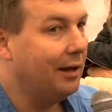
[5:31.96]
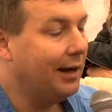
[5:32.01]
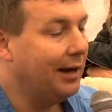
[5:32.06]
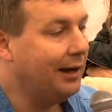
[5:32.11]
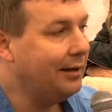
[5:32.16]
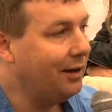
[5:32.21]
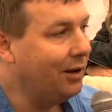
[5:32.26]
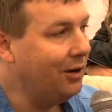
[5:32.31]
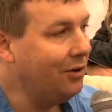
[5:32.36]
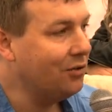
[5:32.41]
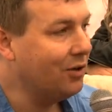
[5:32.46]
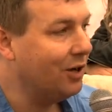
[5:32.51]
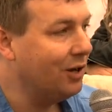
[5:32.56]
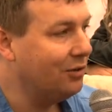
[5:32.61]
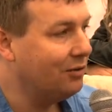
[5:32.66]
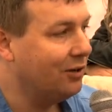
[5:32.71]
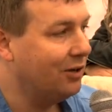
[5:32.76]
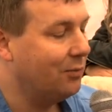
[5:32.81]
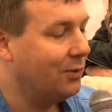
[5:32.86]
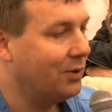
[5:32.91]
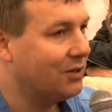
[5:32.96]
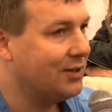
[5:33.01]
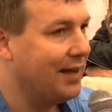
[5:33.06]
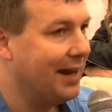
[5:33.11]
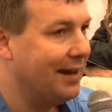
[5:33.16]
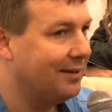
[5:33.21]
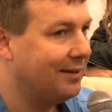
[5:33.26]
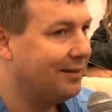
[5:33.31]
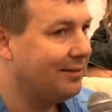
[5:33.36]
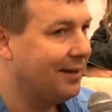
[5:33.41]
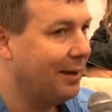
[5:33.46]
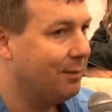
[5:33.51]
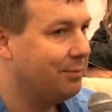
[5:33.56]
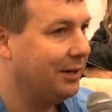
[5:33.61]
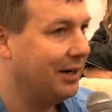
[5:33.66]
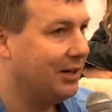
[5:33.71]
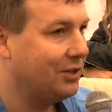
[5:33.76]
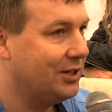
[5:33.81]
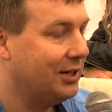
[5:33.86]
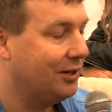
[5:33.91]
In those countries which tend to
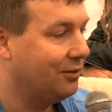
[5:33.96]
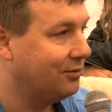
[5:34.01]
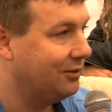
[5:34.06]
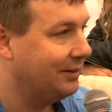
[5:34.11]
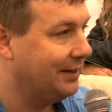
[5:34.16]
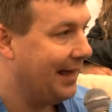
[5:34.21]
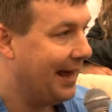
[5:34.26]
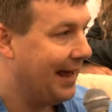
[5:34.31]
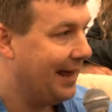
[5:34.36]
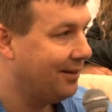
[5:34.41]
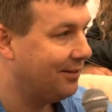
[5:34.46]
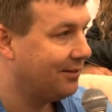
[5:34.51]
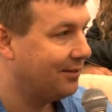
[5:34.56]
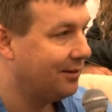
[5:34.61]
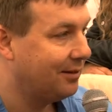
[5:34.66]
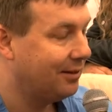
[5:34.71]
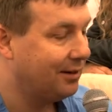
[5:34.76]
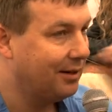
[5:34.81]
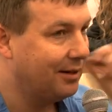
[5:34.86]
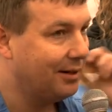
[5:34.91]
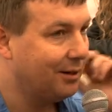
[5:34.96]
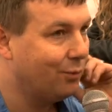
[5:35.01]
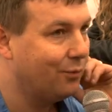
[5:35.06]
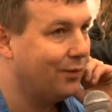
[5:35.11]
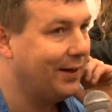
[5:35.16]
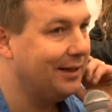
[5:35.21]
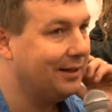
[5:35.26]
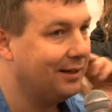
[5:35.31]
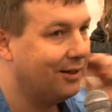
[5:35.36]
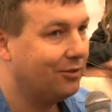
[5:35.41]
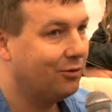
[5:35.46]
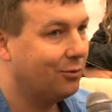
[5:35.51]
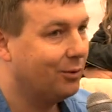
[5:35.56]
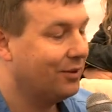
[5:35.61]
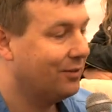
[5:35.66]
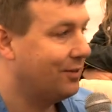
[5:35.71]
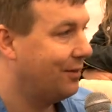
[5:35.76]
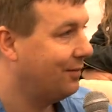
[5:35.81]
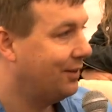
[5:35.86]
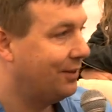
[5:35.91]
separate children less, Finland's
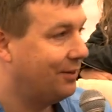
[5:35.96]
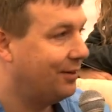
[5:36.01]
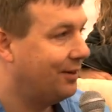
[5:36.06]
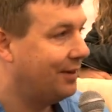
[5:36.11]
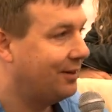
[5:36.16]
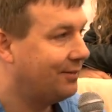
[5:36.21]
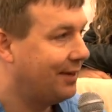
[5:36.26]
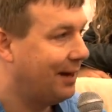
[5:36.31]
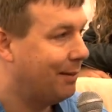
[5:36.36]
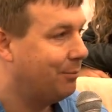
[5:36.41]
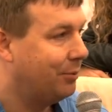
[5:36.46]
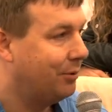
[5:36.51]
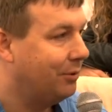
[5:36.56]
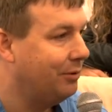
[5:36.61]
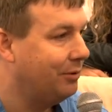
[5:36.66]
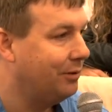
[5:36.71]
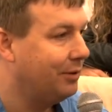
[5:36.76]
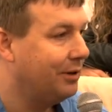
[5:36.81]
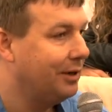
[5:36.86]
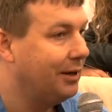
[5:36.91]
always given as an example,